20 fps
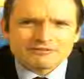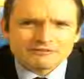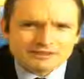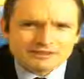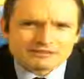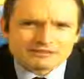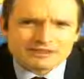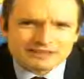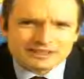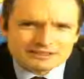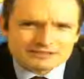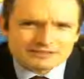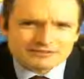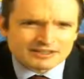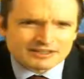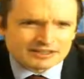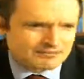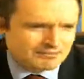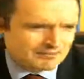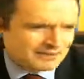federal lands they've
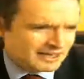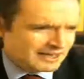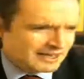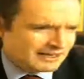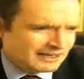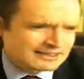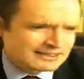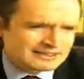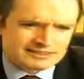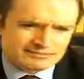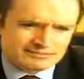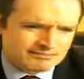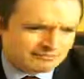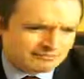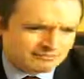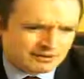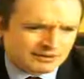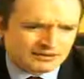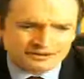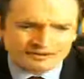cut back. It's
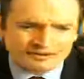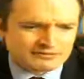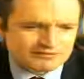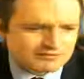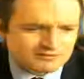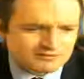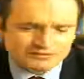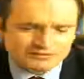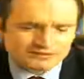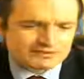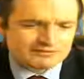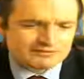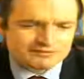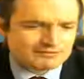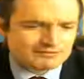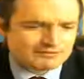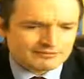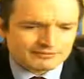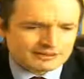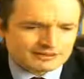part of,
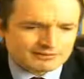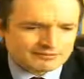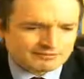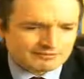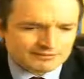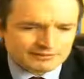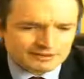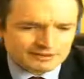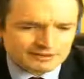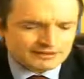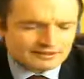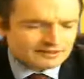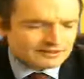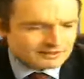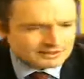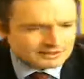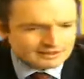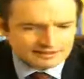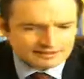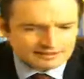well,
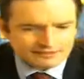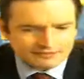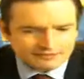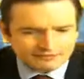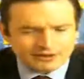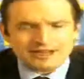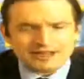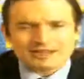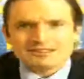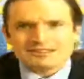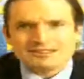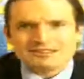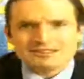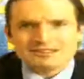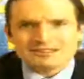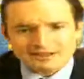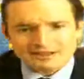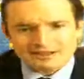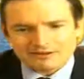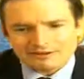what I just
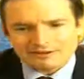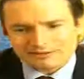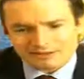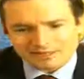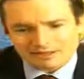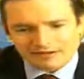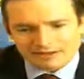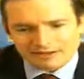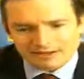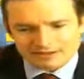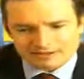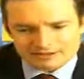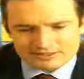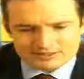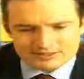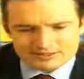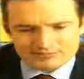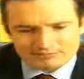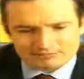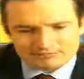did there was
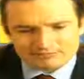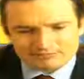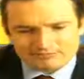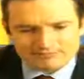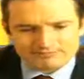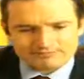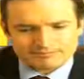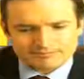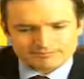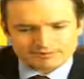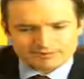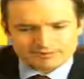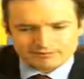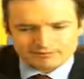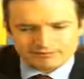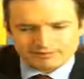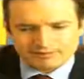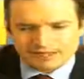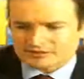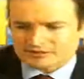
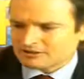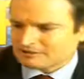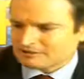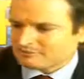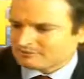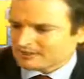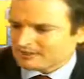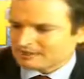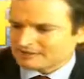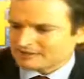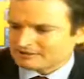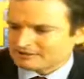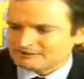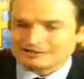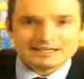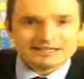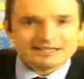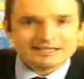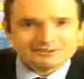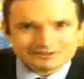I took my
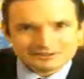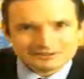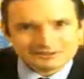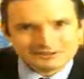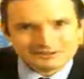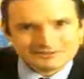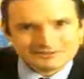ladle